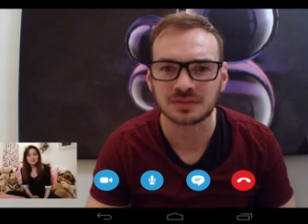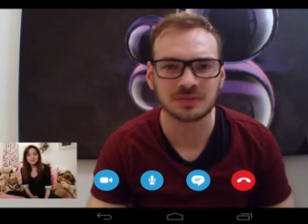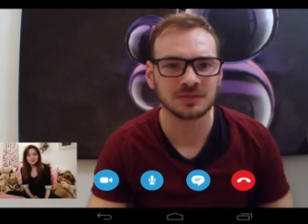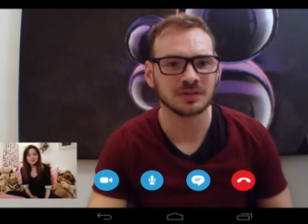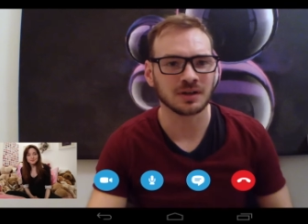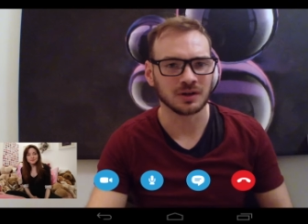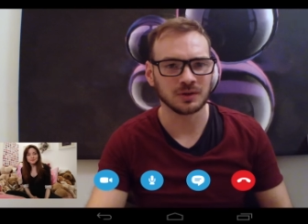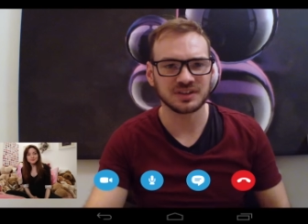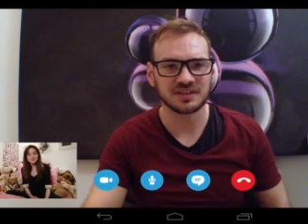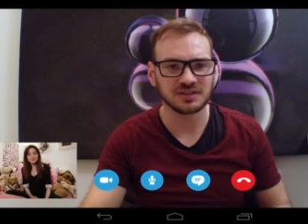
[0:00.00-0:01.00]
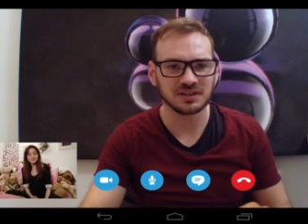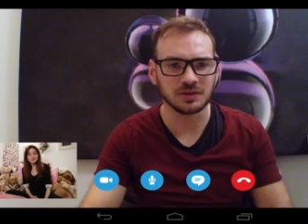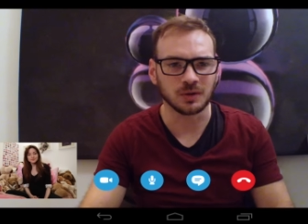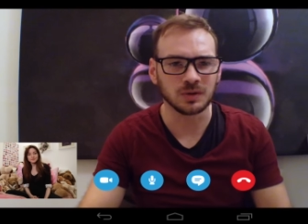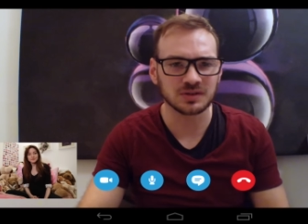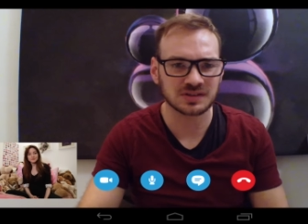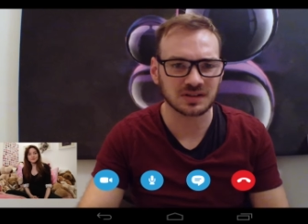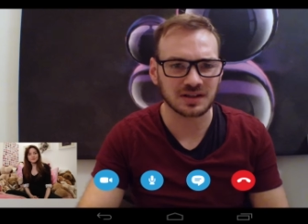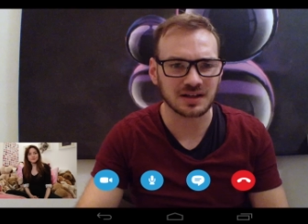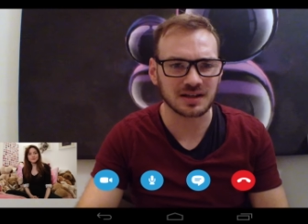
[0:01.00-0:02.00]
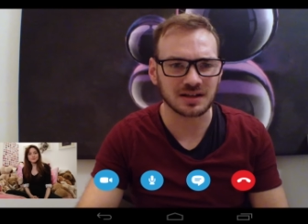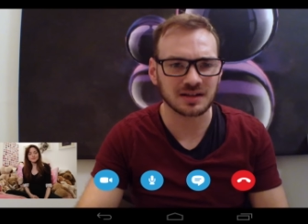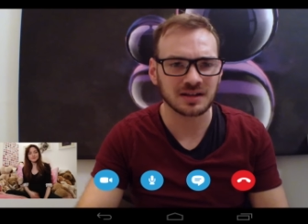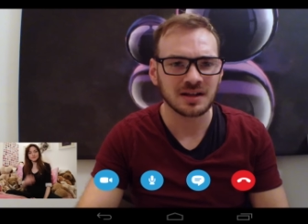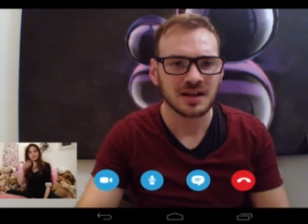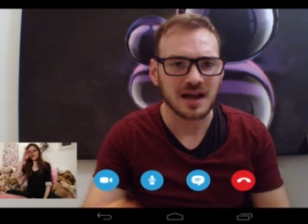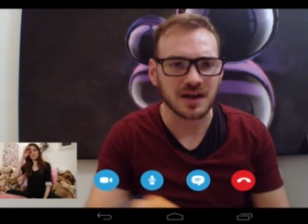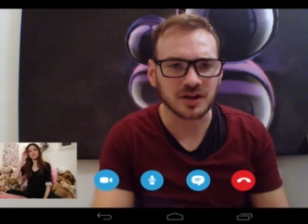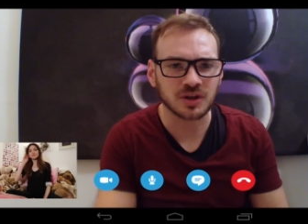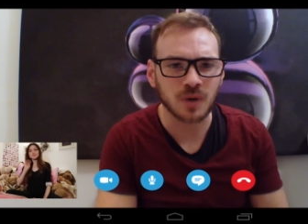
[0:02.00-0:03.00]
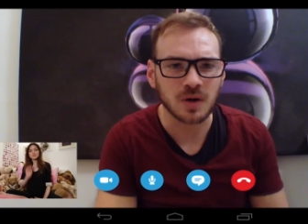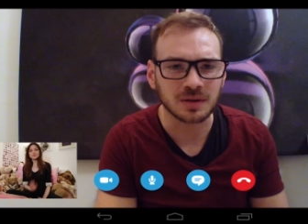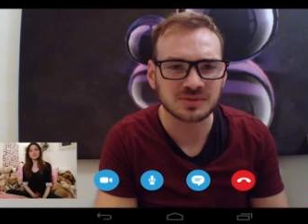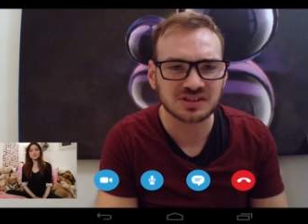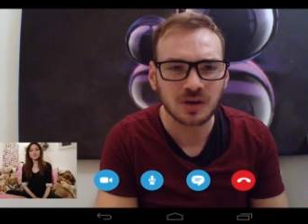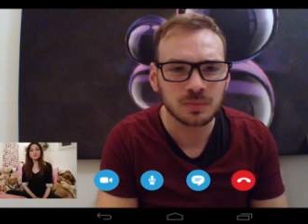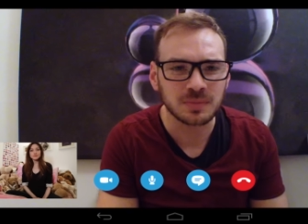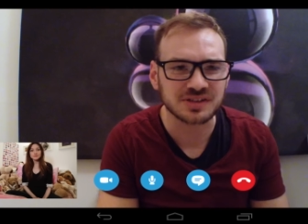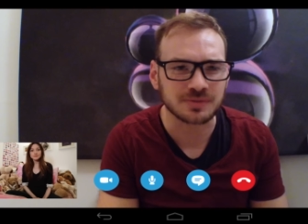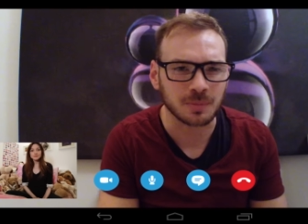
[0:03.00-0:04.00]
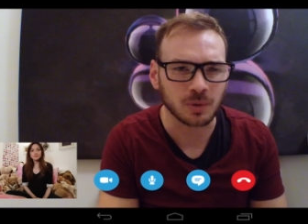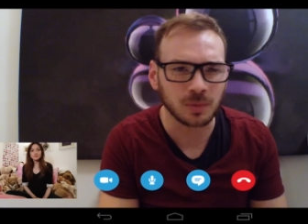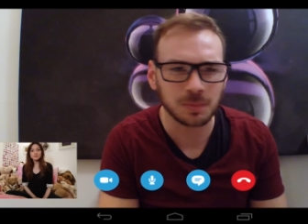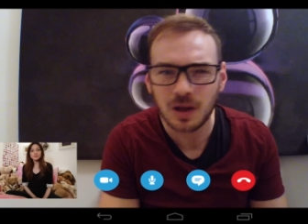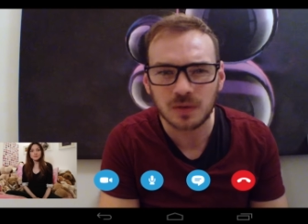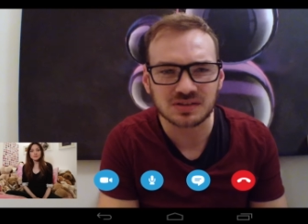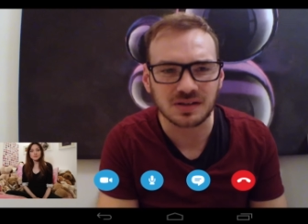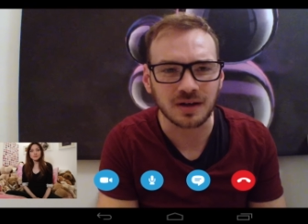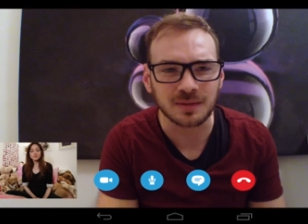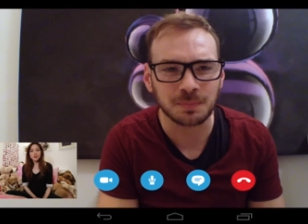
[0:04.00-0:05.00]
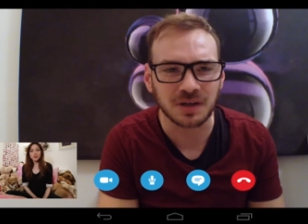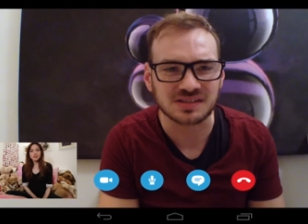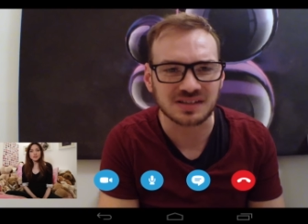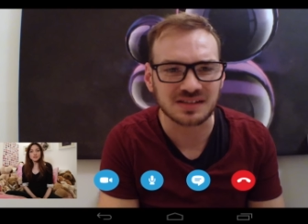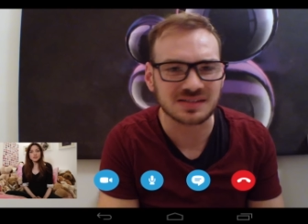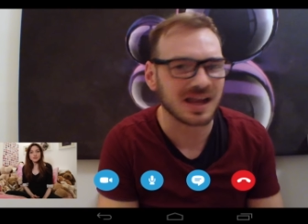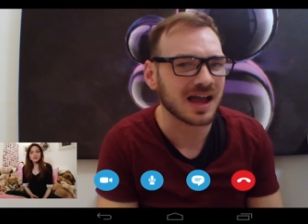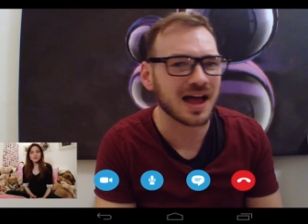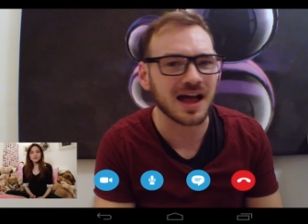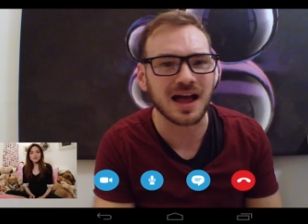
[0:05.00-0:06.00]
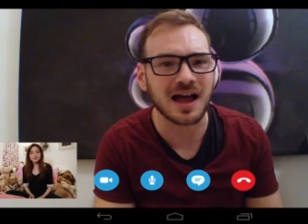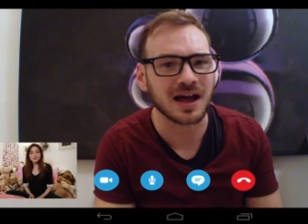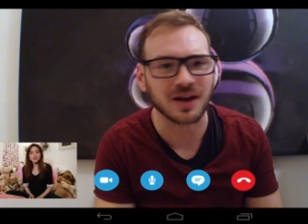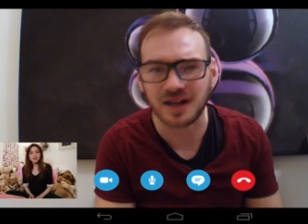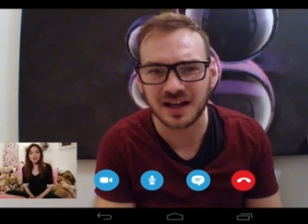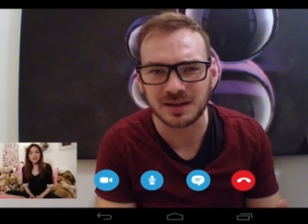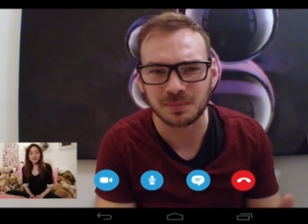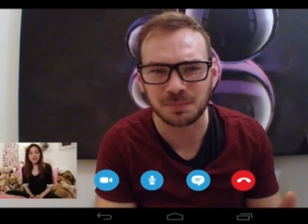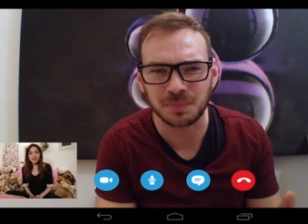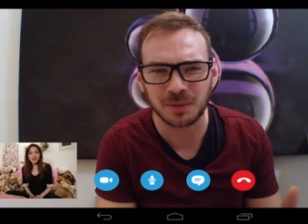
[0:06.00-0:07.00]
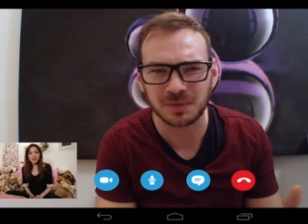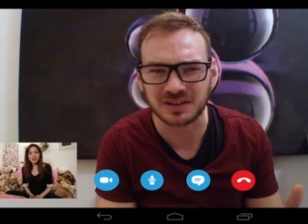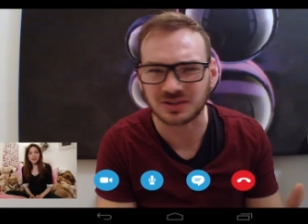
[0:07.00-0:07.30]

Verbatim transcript: No, definitely yours. And I quote, "I'm so miserable, blokes are like buses, and I hate public